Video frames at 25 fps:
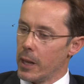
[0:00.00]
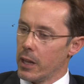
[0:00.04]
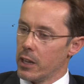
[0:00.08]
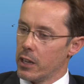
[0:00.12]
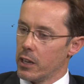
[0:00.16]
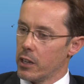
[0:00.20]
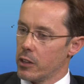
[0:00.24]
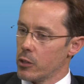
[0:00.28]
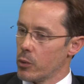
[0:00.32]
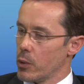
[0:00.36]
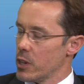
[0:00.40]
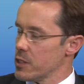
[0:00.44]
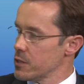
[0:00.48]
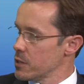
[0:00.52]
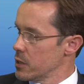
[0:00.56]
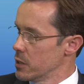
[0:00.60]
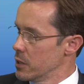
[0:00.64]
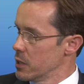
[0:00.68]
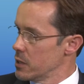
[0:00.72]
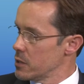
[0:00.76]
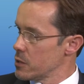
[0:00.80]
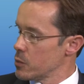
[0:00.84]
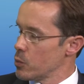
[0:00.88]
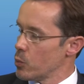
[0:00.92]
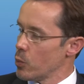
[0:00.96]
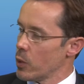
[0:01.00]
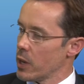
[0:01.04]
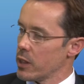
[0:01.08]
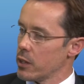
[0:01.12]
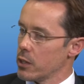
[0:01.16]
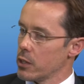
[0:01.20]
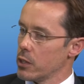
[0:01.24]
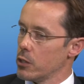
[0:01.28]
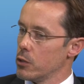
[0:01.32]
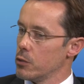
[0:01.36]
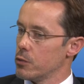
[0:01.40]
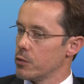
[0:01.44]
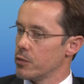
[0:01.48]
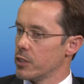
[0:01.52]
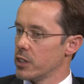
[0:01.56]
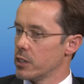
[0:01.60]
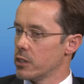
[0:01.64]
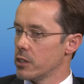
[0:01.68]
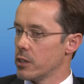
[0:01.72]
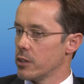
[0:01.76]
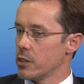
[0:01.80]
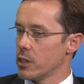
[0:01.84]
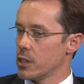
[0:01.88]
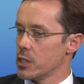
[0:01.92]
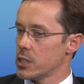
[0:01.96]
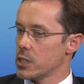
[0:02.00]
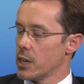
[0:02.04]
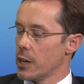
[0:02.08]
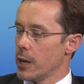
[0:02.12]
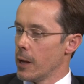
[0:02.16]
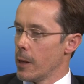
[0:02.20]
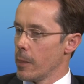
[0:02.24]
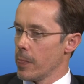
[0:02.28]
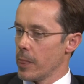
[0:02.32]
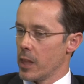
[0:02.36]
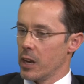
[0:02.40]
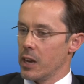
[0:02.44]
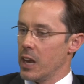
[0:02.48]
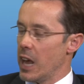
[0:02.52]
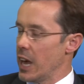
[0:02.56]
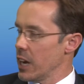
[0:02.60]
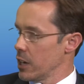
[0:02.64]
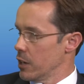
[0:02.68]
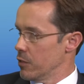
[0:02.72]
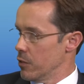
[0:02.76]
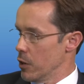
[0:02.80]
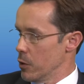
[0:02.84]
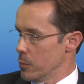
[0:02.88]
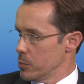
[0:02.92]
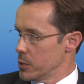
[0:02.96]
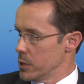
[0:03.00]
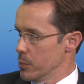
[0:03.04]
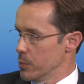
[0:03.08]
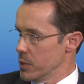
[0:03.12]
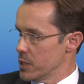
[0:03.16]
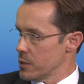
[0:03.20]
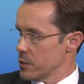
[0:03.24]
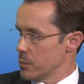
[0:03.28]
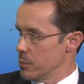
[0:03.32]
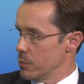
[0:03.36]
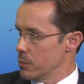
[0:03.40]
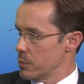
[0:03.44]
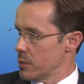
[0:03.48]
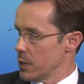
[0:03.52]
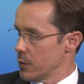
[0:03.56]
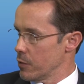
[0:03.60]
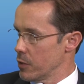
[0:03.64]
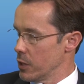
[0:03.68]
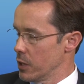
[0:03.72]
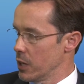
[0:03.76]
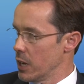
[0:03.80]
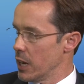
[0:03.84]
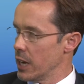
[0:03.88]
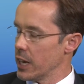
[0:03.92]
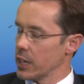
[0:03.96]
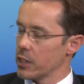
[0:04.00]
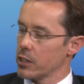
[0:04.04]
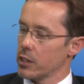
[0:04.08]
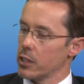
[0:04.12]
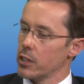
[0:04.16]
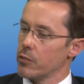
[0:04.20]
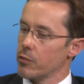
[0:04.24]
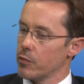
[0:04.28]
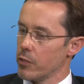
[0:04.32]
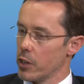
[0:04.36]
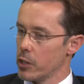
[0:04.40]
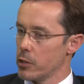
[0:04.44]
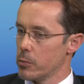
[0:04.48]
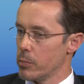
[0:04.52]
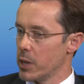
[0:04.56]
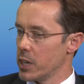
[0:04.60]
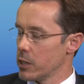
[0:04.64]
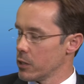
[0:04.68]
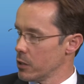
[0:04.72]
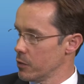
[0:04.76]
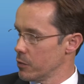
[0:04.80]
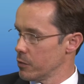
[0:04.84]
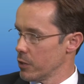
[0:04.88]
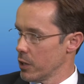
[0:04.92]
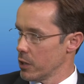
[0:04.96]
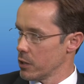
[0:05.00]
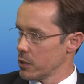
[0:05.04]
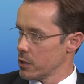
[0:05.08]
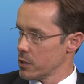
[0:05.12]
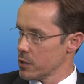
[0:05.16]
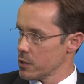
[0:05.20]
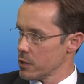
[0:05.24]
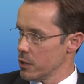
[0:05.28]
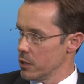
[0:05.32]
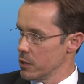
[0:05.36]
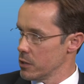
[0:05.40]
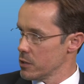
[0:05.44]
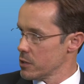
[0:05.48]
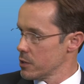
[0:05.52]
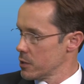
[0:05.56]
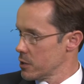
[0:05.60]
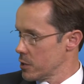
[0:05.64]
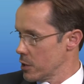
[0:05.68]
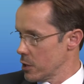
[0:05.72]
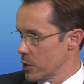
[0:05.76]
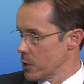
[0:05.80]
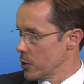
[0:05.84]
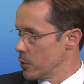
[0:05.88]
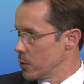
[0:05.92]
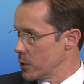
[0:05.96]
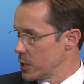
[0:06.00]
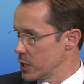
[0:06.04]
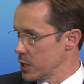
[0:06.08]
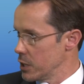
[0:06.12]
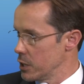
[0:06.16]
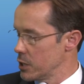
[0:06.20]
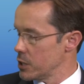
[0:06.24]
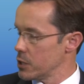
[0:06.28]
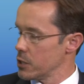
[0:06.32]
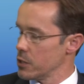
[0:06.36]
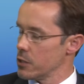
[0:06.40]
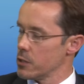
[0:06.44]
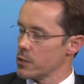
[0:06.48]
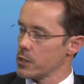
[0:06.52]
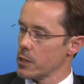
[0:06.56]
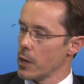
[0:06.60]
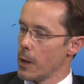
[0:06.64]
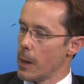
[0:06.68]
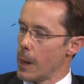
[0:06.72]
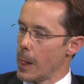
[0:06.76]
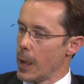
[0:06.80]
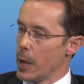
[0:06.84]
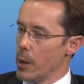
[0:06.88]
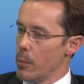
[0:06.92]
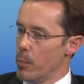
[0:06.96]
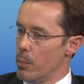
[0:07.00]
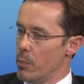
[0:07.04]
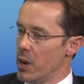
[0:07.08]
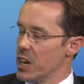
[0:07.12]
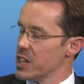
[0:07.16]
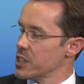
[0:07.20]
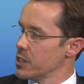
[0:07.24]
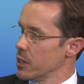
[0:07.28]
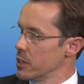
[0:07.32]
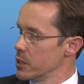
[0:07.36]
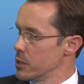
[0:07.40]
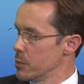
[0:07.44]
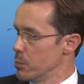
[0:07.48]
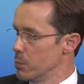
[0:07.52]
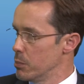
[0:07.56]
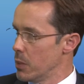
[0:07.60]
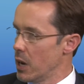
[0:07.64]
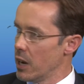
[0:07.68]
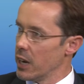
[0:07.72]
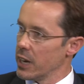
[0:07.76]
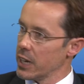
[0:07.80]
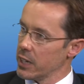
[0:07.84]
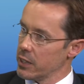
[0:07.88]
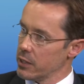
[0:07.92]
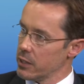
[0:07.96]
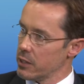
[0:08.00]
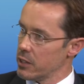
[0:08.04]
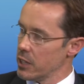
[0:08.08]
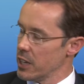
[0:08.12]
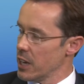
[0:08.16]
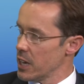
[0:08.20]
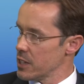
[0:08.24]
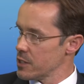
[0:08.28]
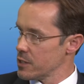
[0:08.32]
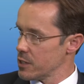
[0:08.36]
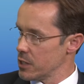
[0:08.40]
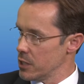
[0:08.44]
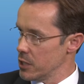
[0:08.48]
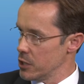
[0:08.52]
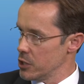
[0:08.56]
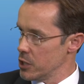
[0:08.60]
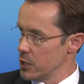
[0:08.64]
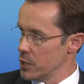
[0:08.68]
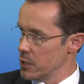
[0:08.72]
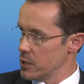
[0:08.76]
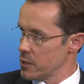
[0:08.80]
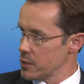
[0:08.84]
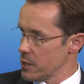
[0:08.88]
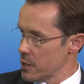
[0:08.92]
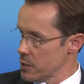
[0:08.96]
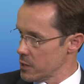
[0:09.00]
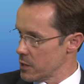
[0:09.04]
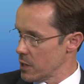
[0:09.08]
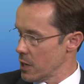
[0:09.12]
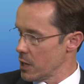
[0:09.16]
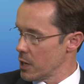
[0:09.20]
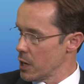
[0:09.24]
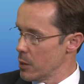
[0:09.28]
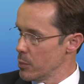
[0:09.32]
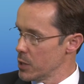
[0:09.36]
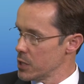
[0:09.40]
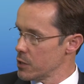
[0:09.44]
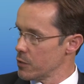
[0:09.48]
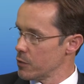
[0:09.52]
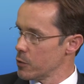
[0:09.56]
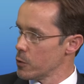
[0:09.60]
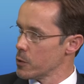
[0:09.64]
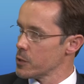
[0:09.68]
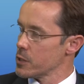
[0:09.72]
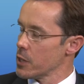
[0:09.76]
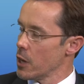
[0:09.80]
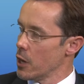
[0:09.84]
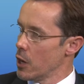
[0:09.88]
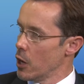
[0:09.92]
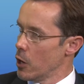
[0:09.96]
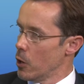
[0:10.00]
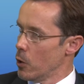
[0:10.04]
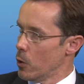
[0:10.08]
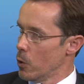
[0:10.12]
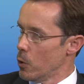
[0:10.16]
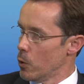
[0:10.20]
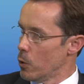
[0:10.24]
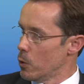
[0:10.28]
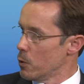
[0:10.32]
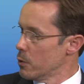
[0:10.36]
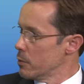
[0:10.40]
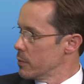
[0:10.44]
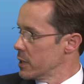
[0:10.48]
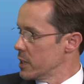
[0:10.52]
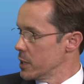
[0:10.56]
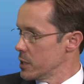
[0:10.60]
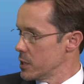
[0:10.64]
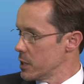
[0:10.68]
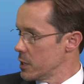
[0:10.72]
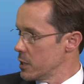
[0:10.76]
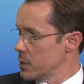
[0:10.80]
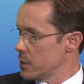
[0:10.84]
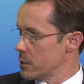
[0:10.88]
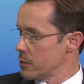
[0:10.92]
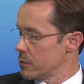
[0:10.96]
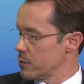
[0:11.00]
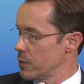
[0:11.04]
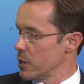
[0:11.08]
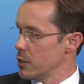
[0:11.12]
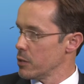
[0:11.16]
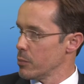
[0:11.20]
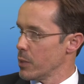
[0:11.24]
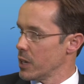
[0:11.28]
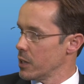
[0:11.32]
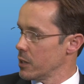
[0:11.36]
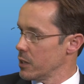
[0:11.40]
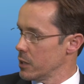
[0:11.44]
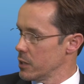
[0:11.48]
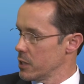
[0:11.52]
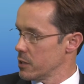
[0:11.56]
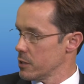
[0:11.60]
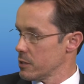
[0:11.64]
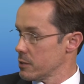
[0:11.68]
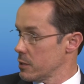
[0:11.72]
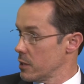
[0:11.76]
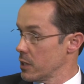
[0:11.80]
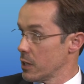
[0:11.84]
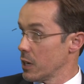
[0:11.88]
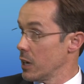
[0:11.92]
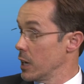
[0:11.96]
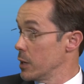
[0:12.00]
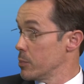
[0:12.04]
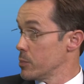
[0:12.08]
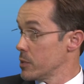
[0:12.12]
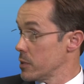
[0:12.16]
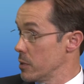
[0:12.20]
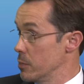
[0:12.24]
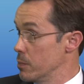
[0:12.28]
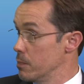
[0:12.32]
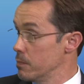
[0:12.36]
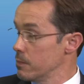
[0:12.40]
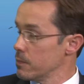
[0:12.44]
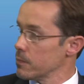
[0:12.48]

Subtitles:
Now the question is whether you feel that the lack of optimism, if you like, the fundamental focus on security issues might undermine the SDGs as they come into force, or indeed fundamentally just eclipse them.